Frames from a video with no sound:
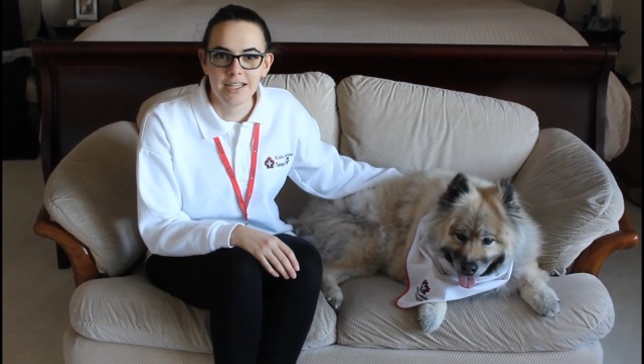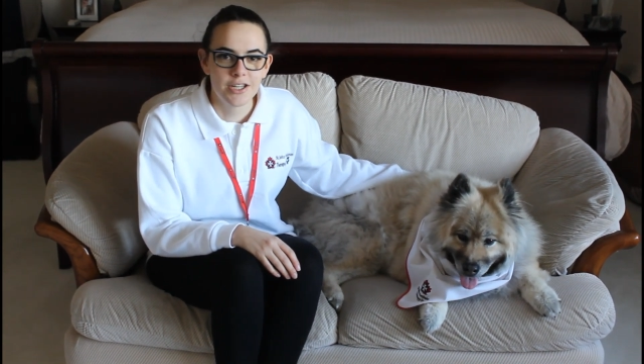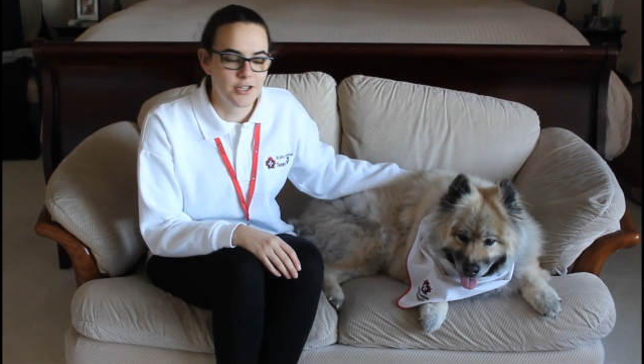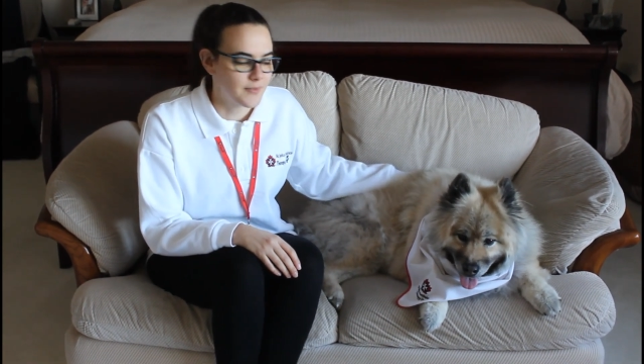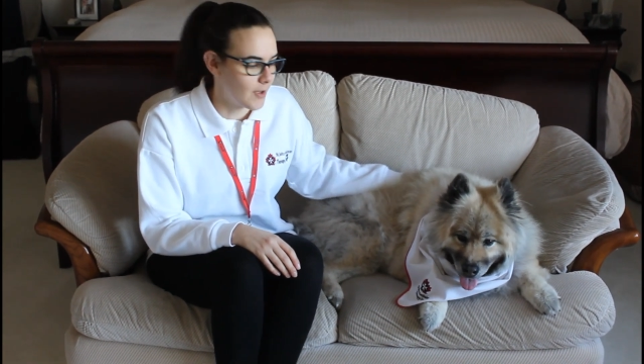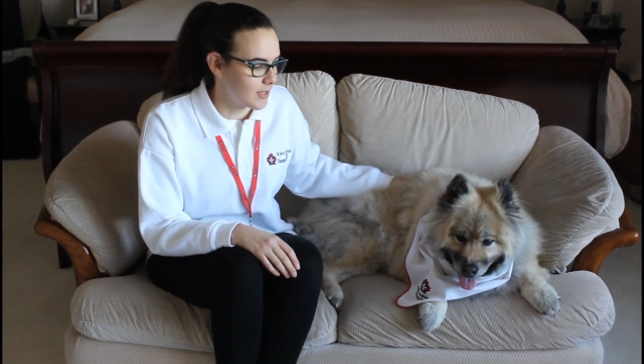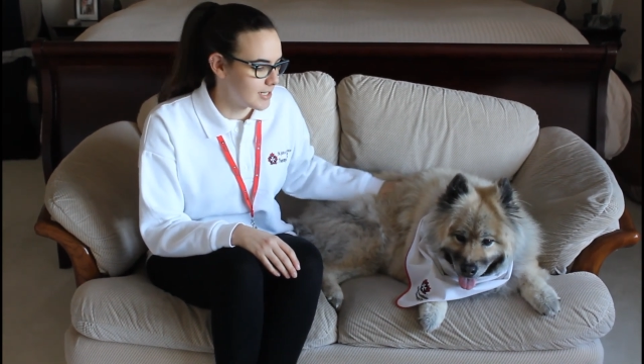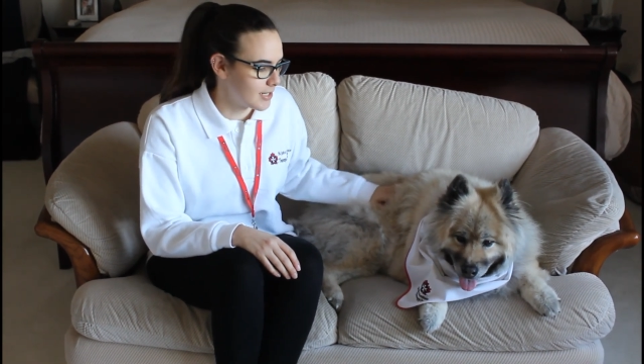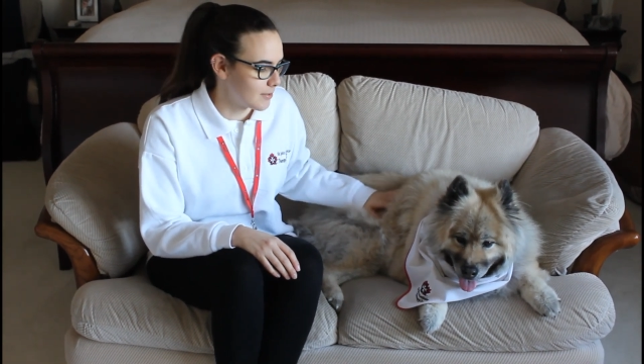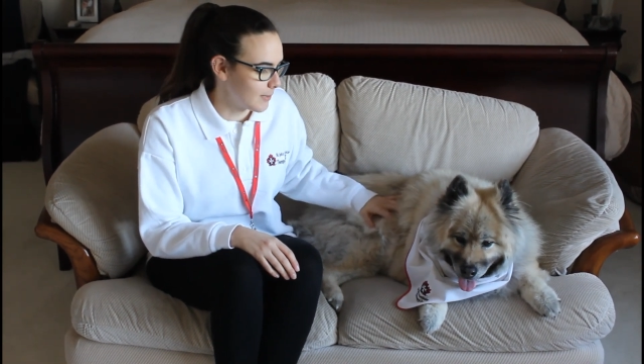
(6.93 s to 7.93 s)
She's
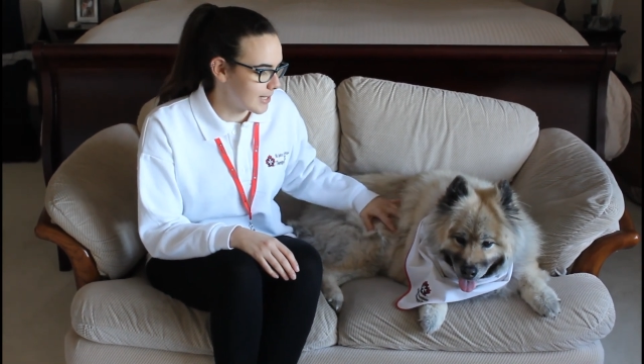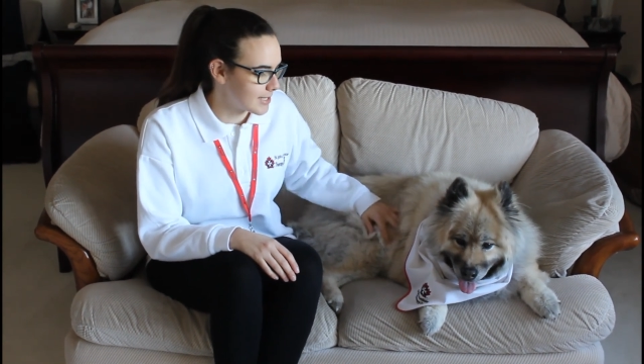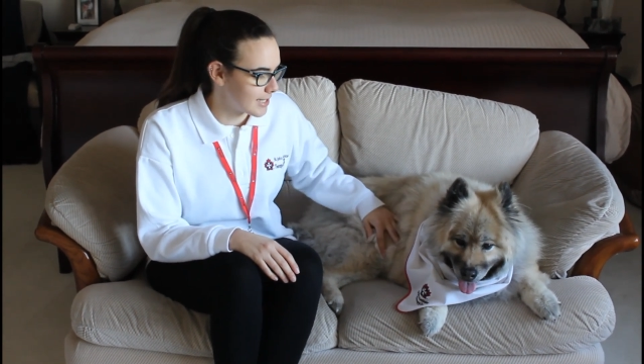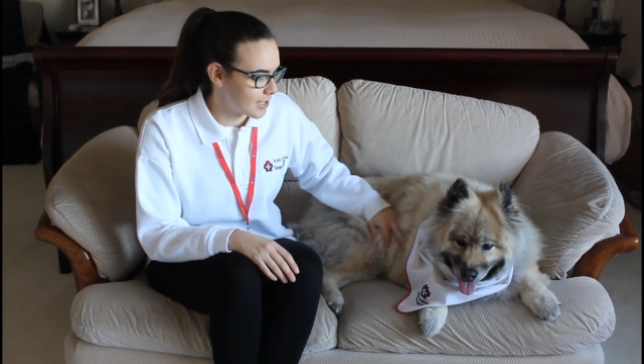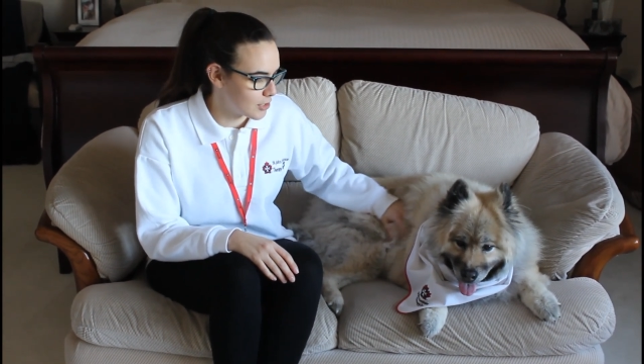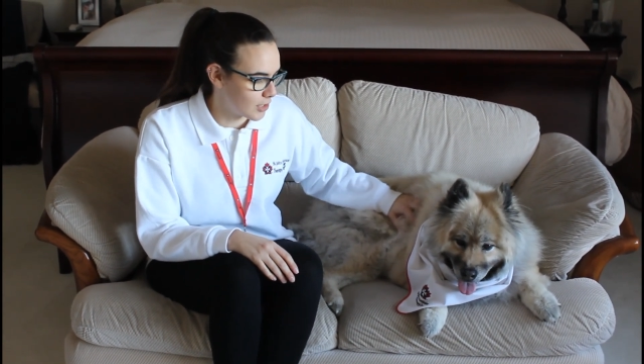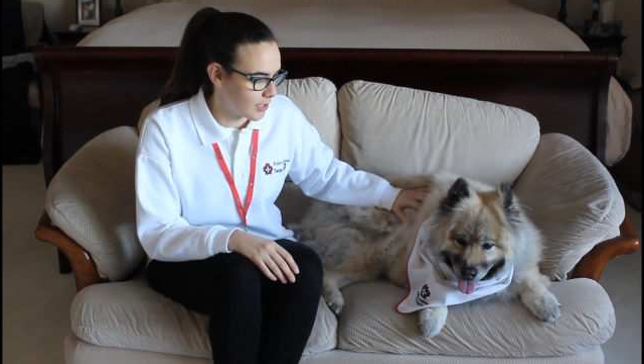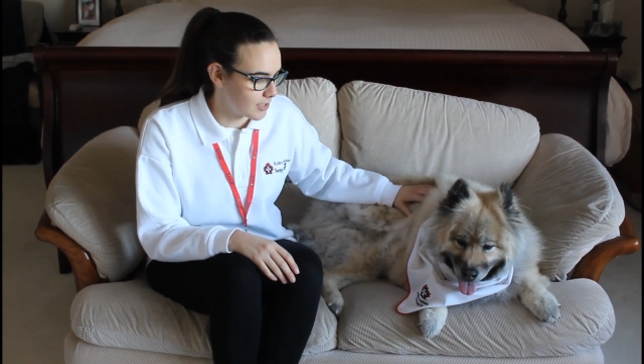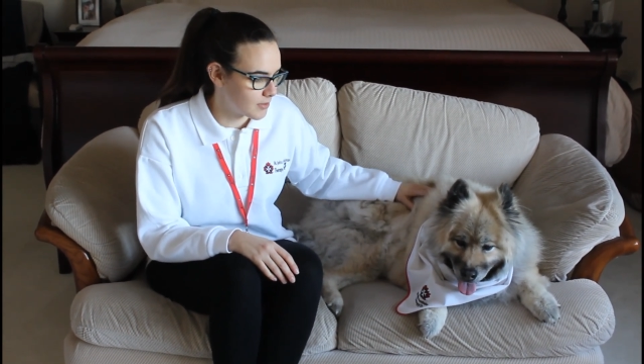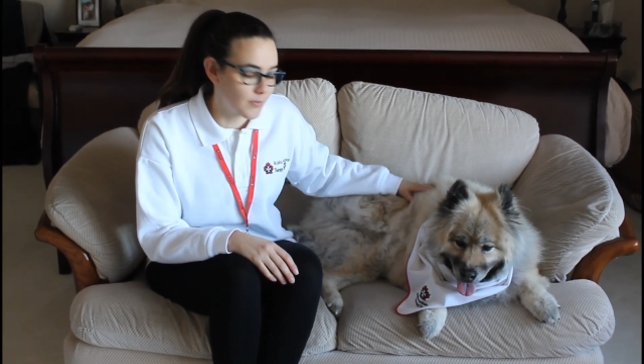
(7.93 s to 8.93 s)
volunteered with St.
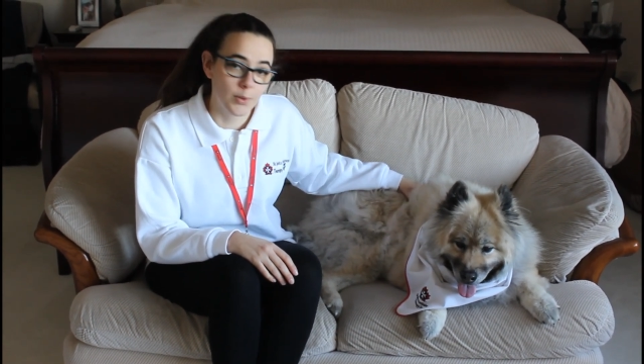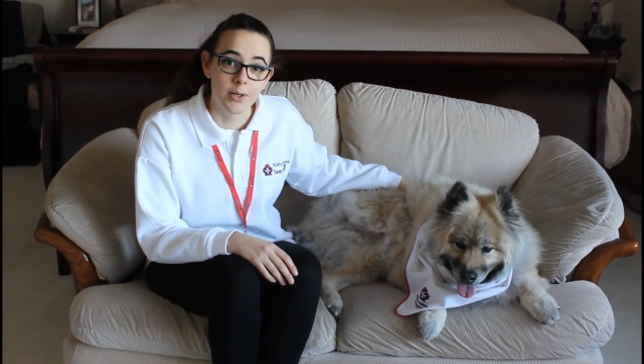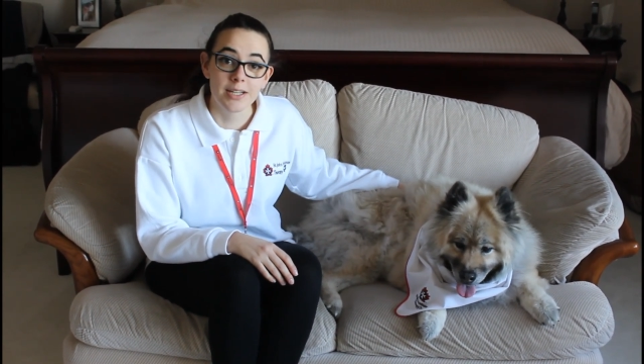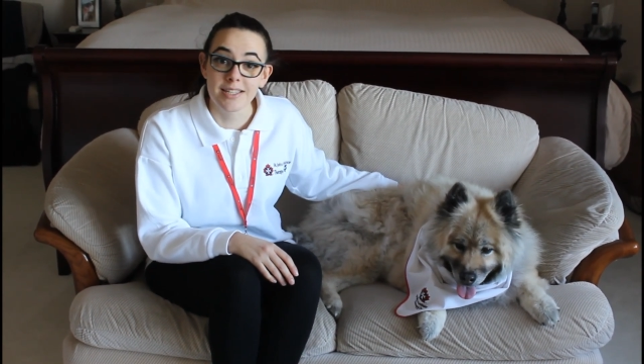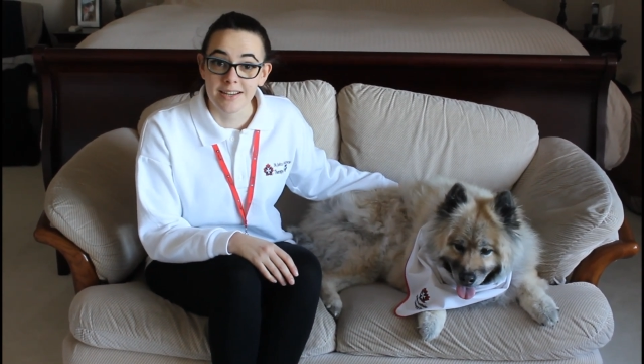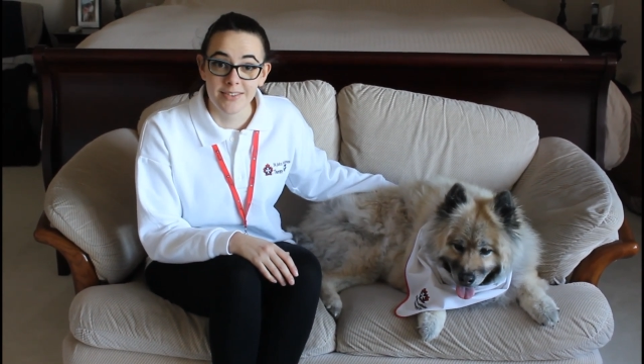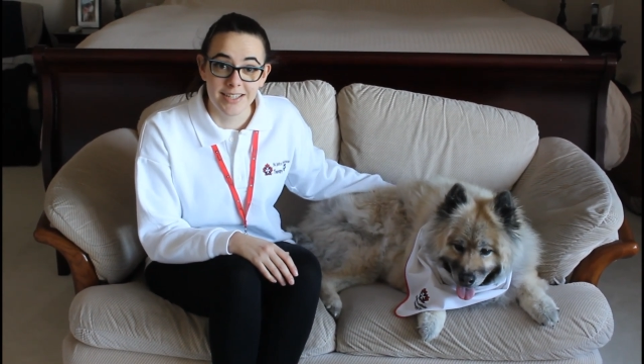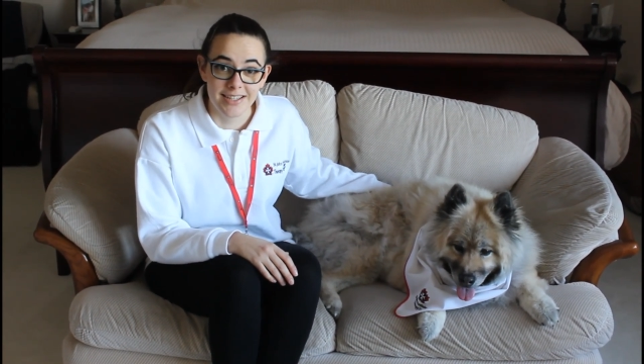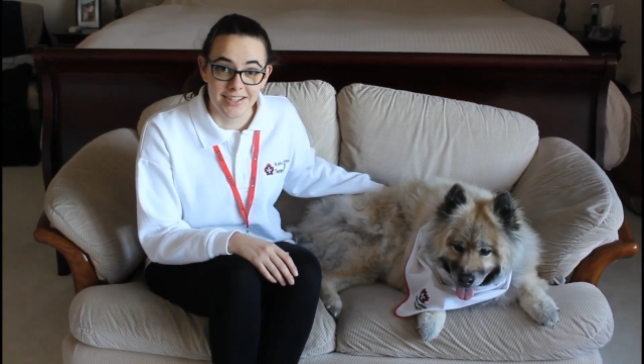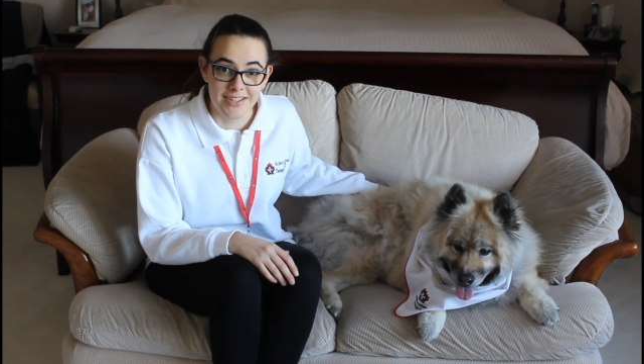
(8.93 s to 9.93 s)
John's for seven
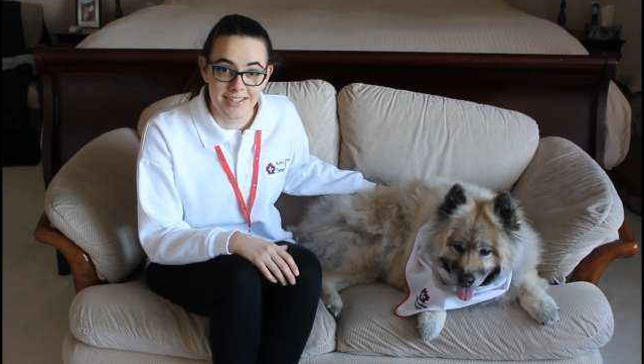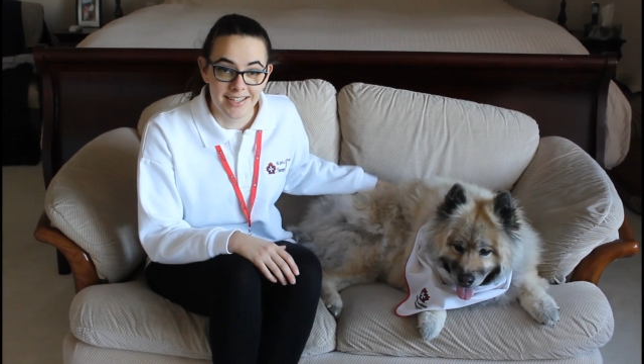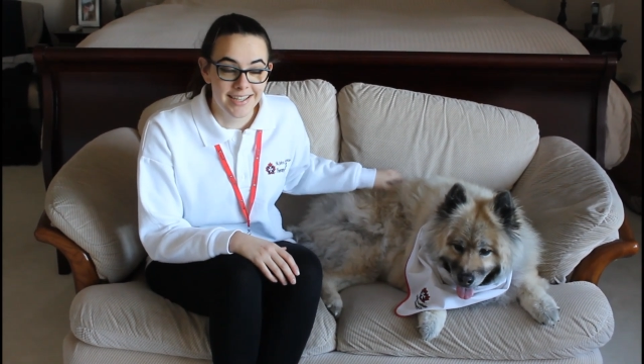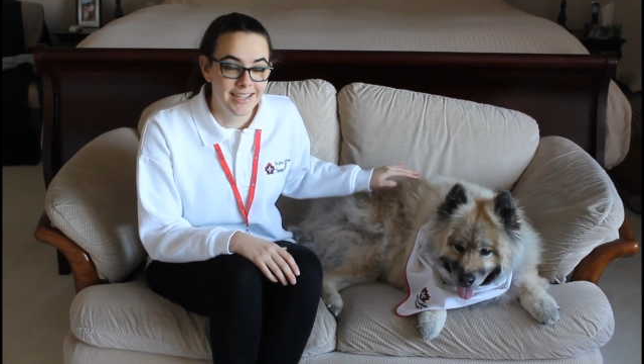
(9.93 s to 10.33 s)
years.